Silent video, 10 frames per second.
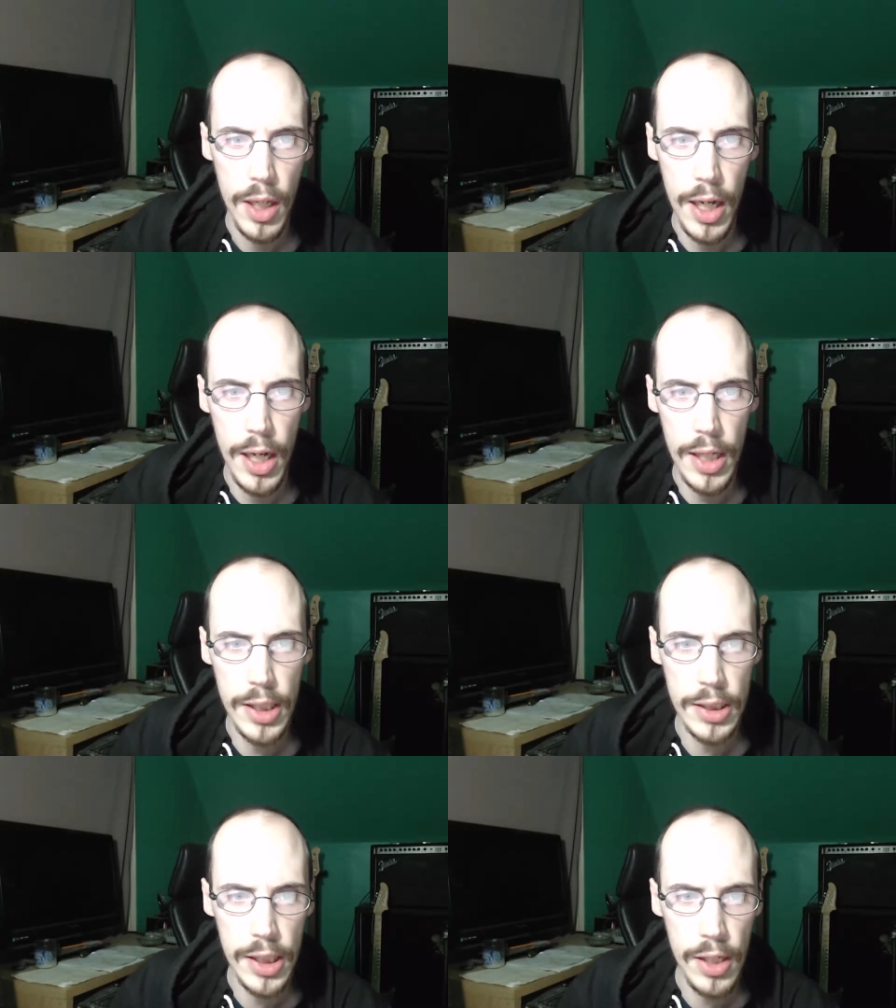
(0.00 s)
And as I
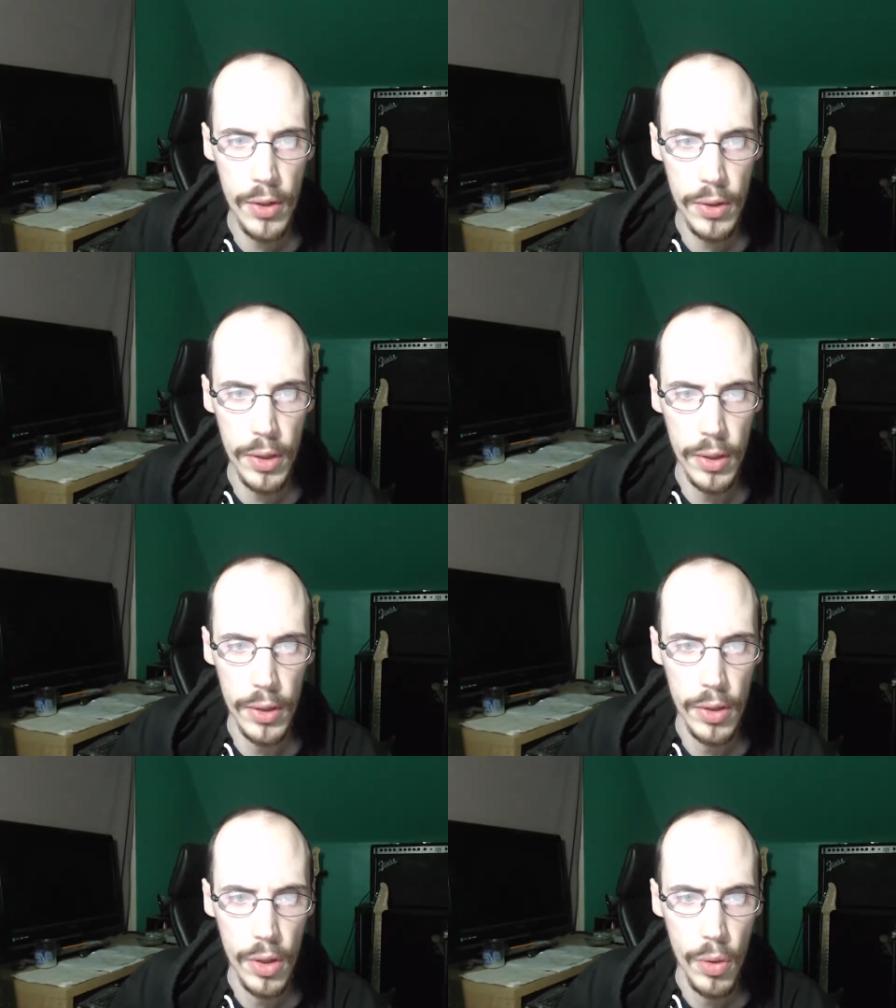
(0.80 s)
said earlier,
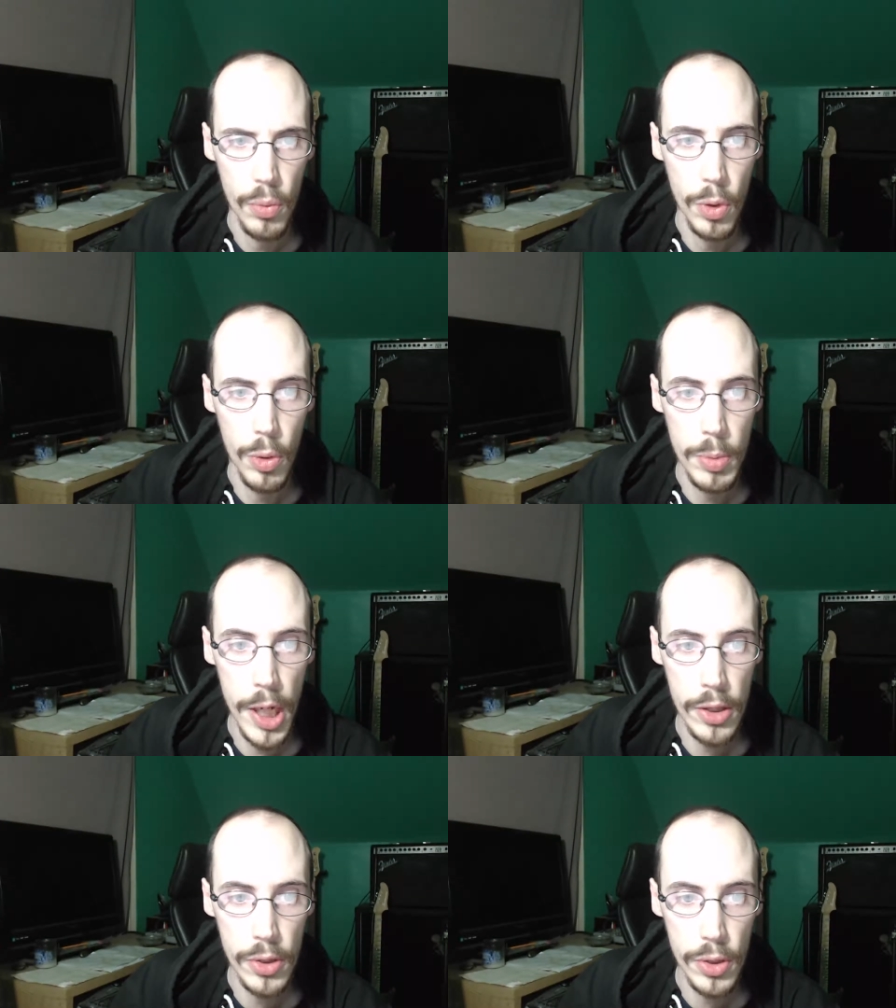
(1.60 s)
room
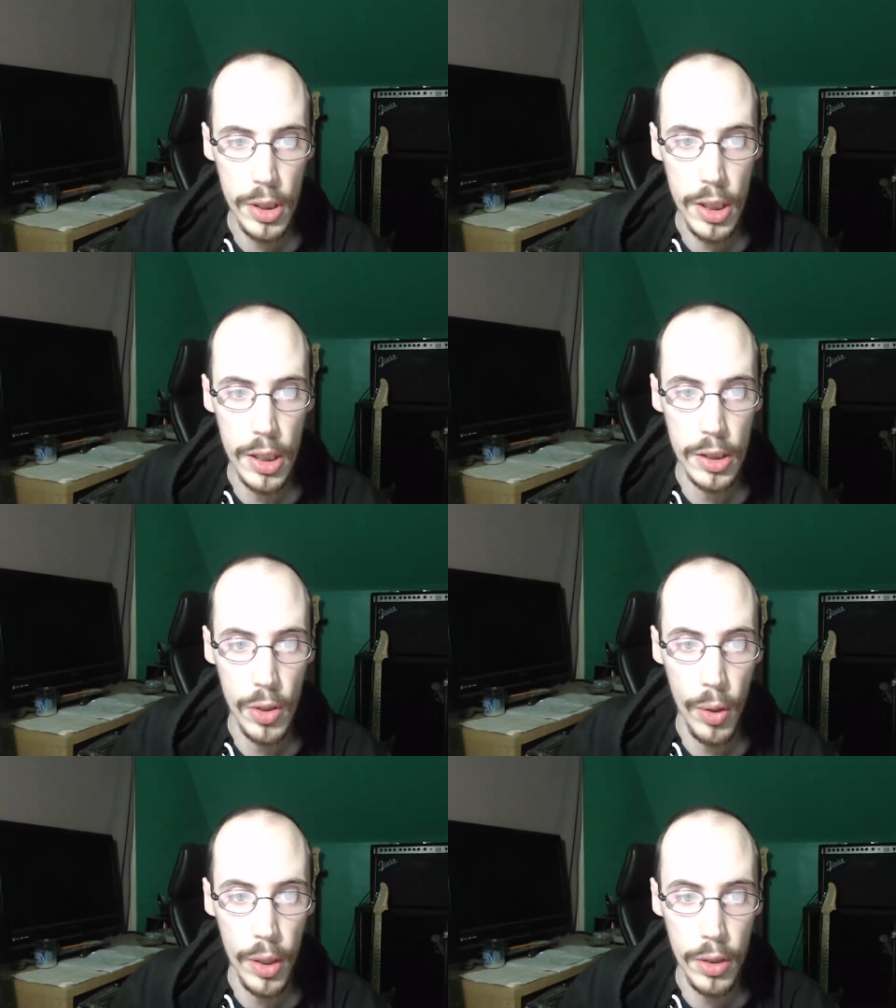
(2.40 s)
1013 is
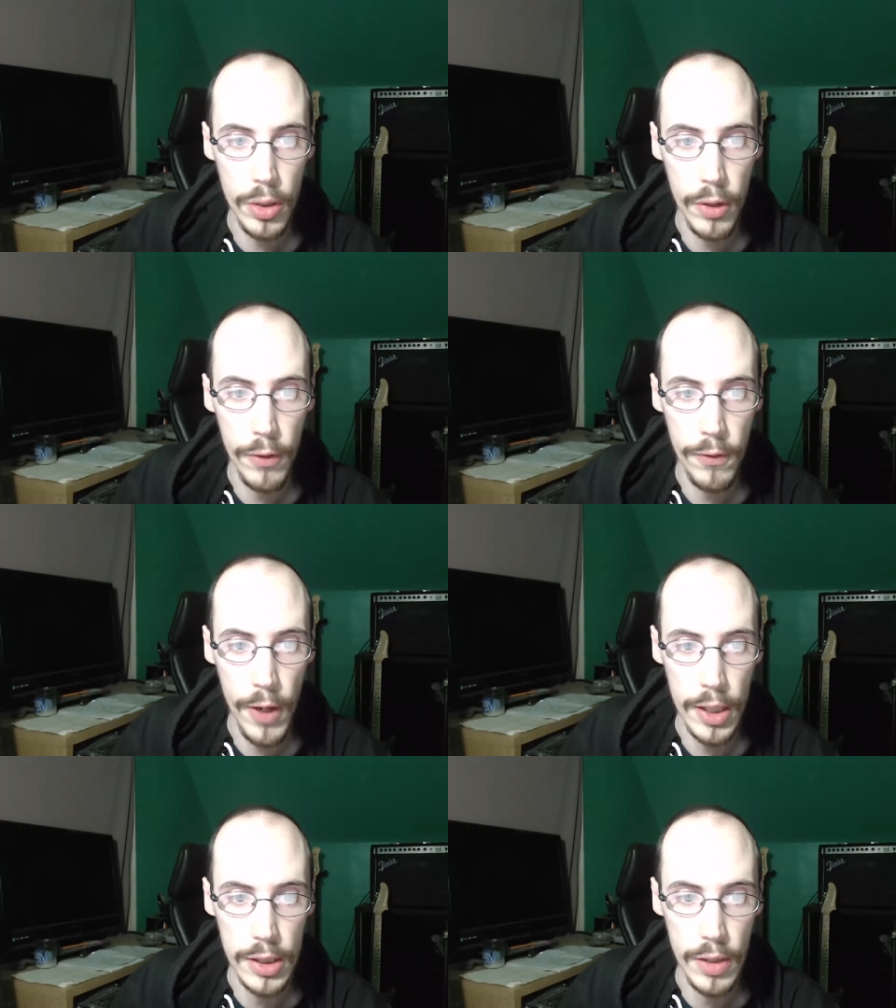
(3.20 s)
already under the
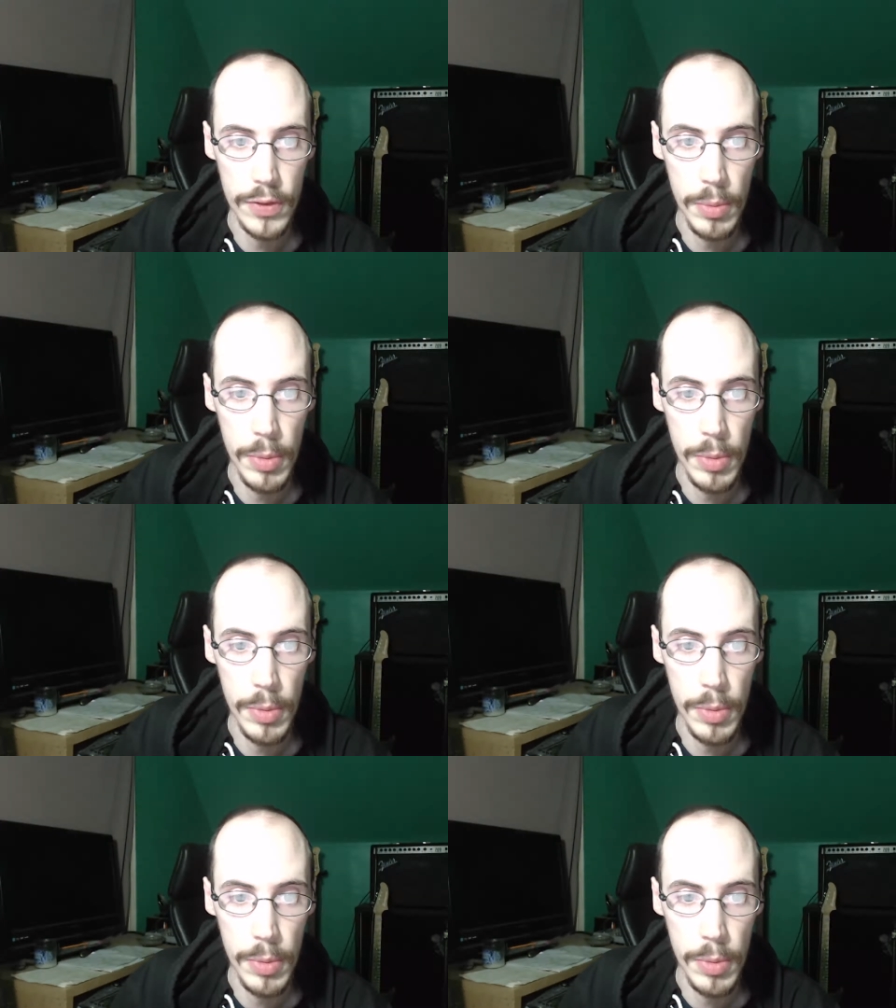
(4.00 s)
effects of some